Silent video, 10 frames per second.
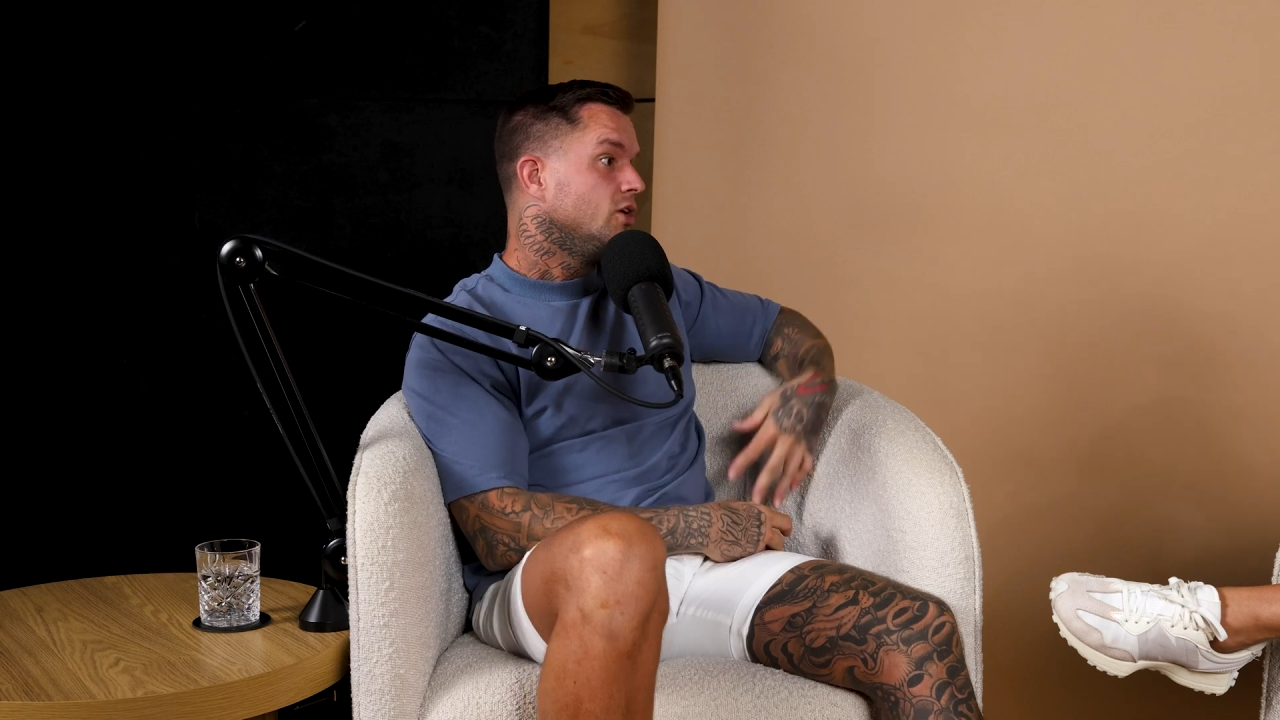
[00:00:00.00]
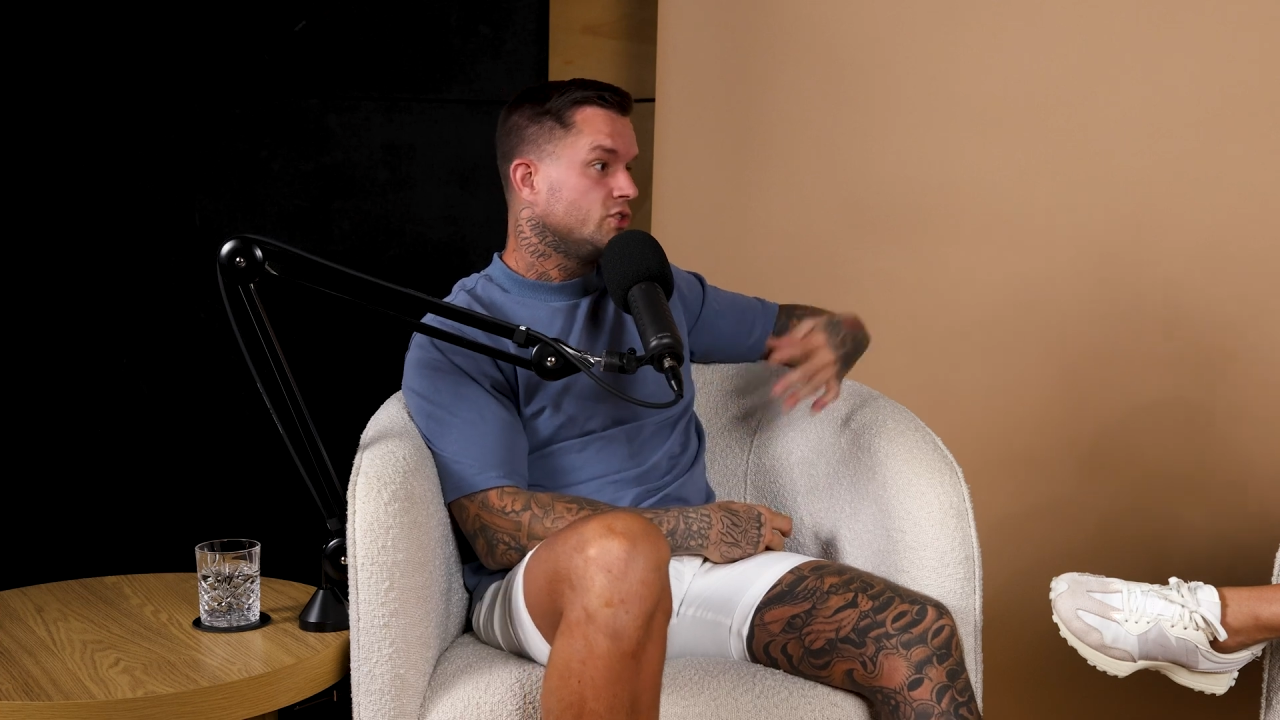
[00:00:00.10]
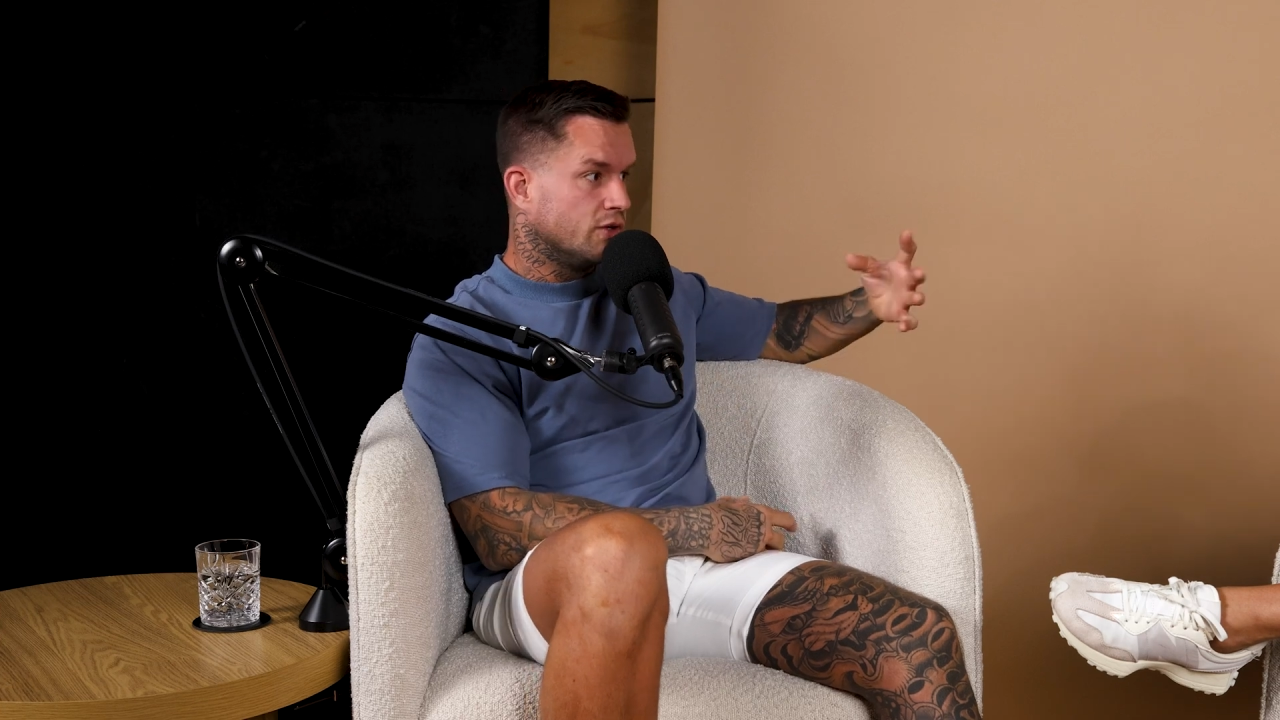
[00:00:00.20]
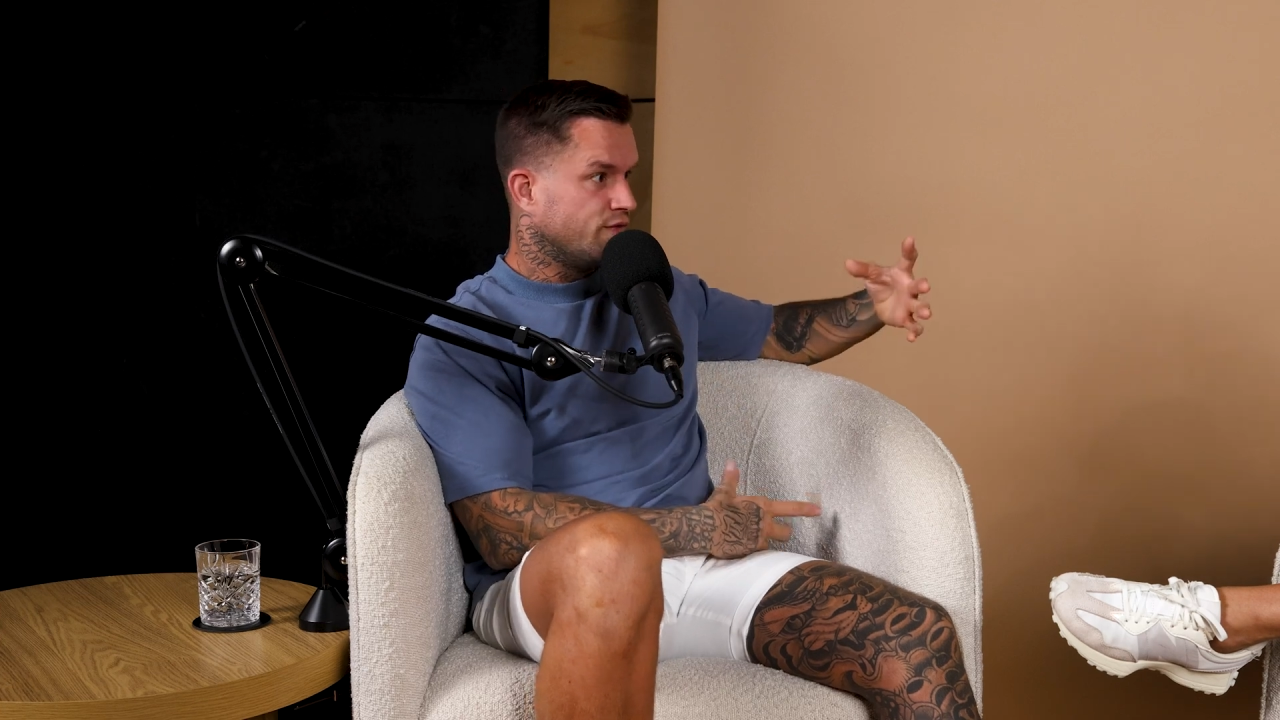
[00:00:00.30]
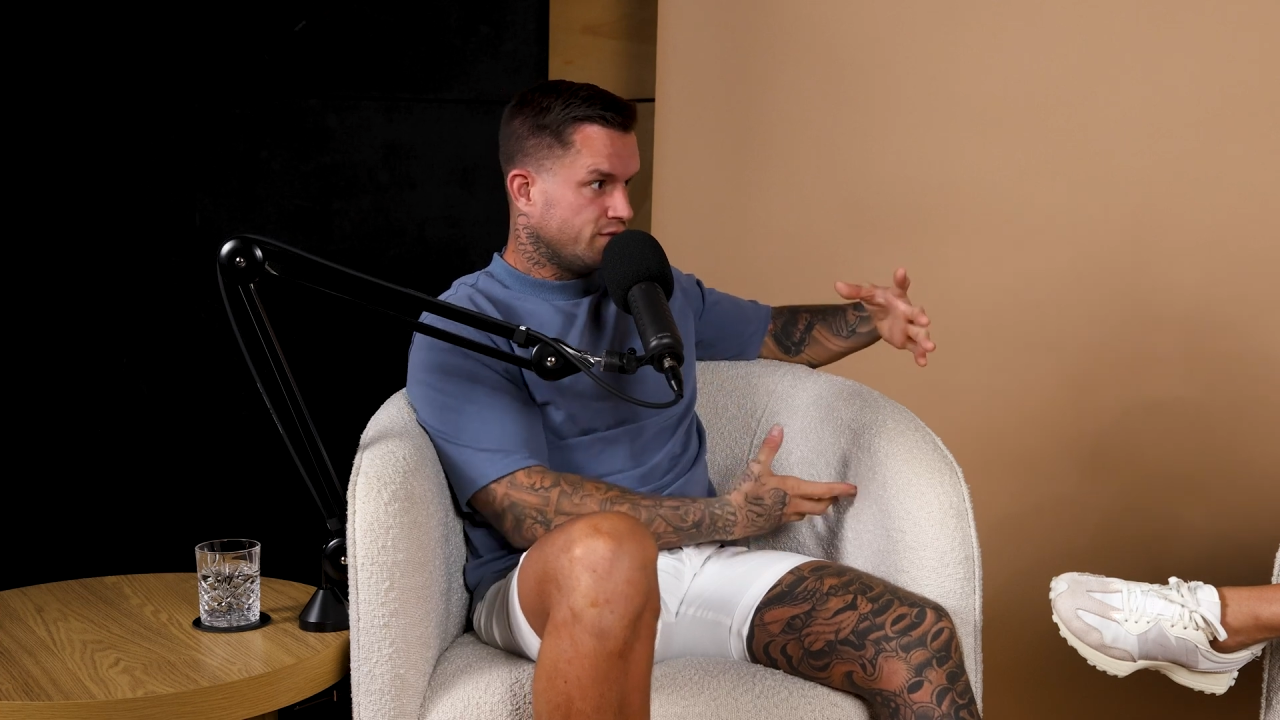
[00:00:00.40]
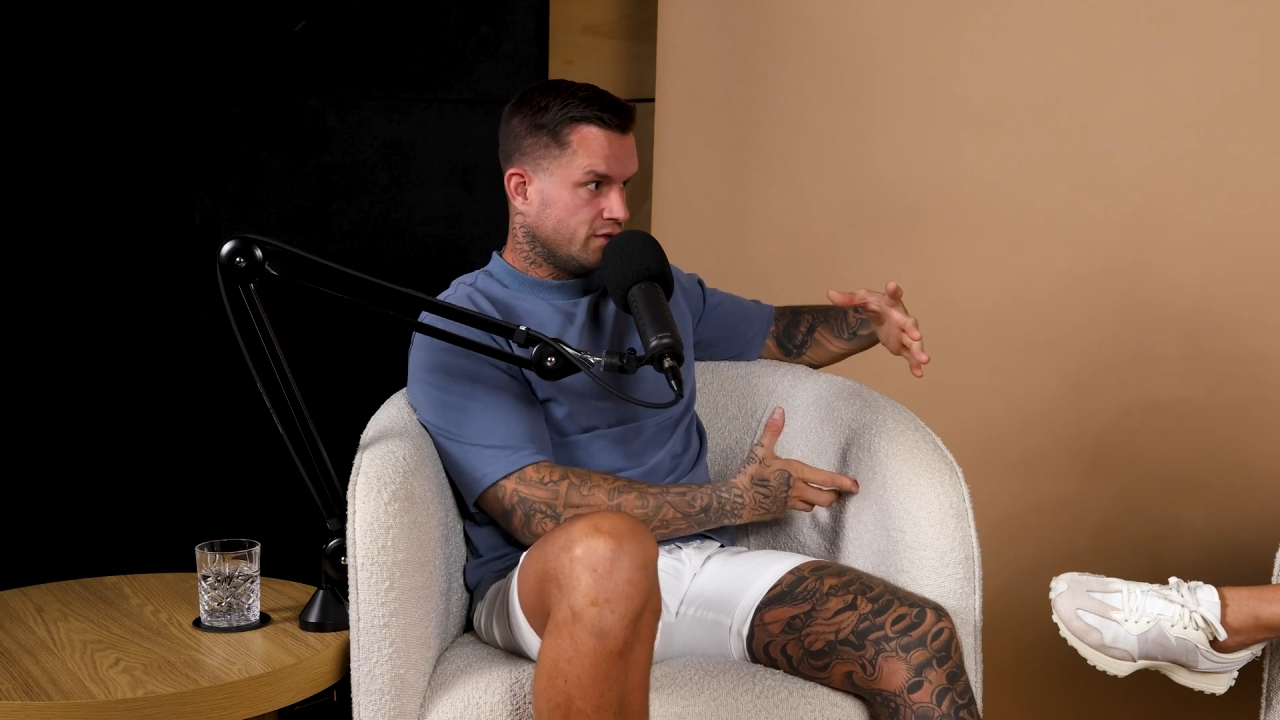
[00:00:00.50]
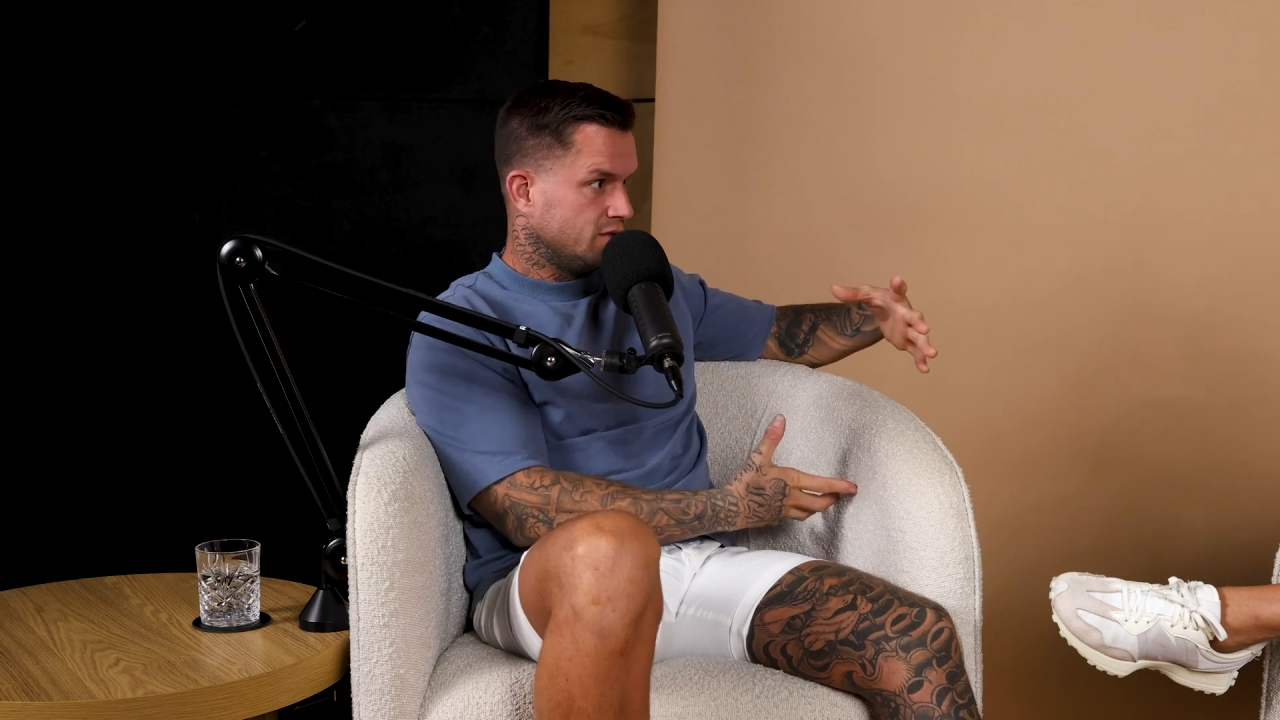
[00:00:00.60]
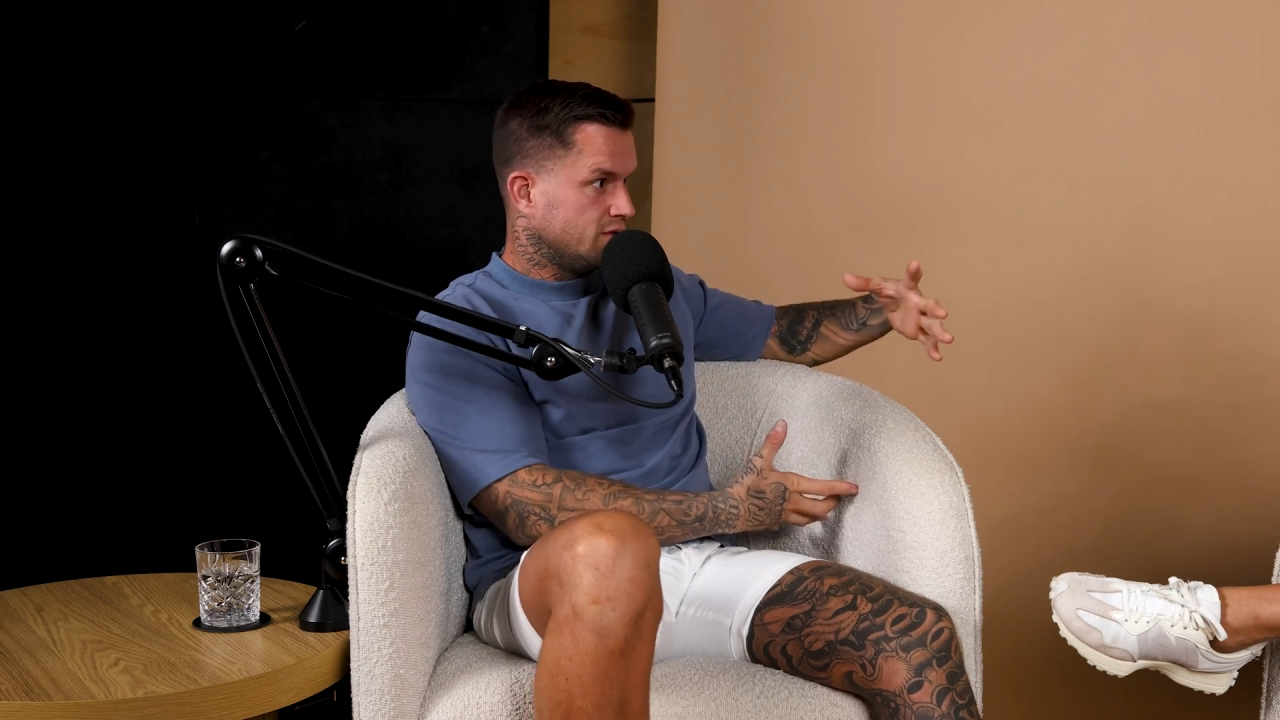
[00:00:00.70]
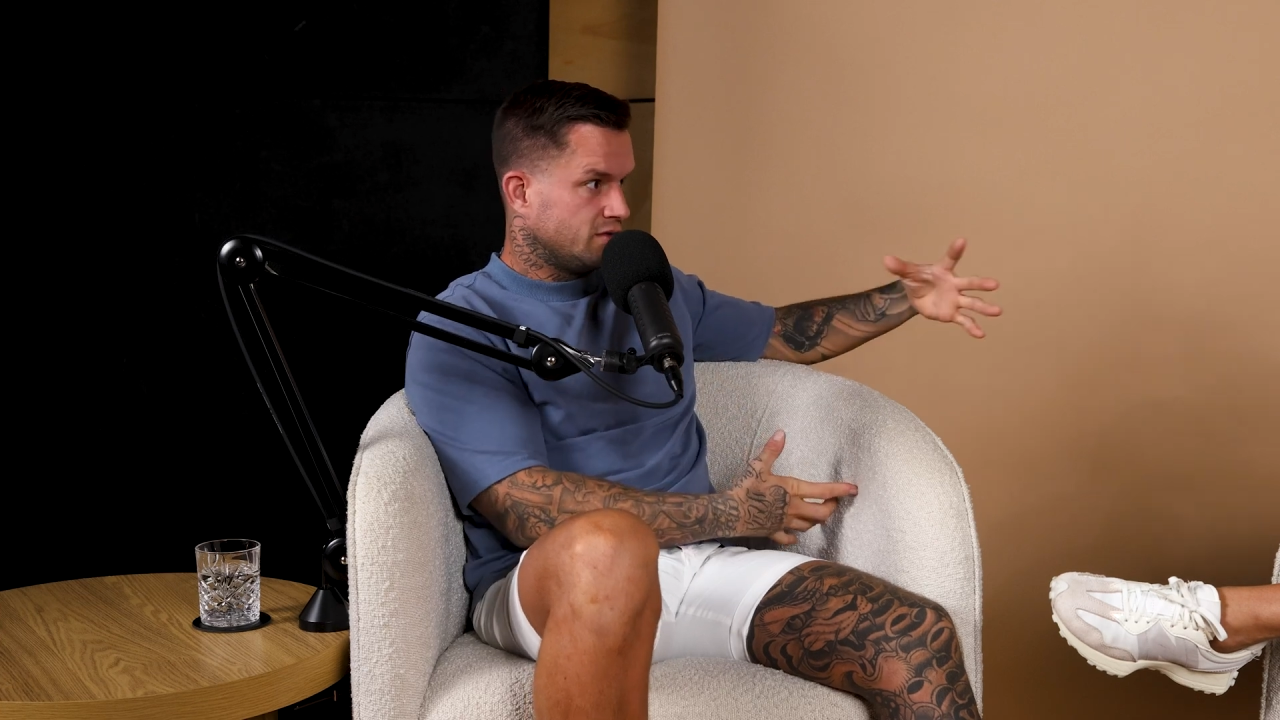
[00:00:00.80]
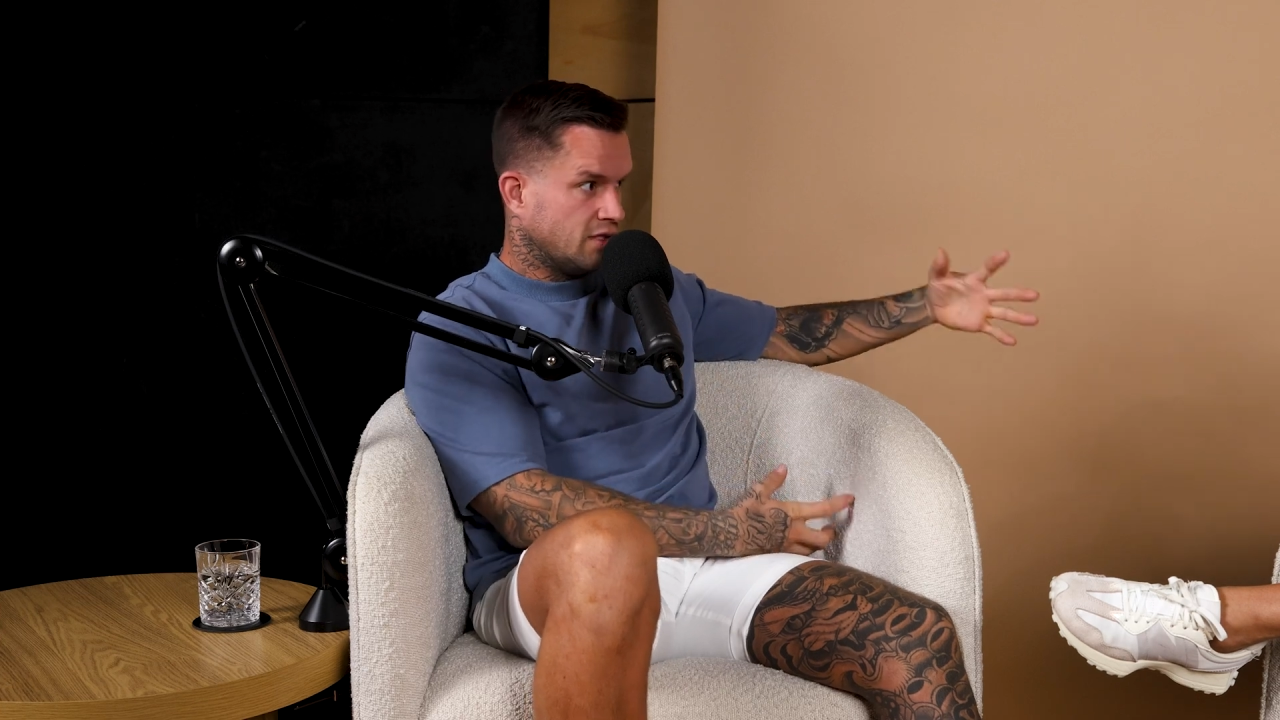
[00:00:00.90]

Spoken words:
So for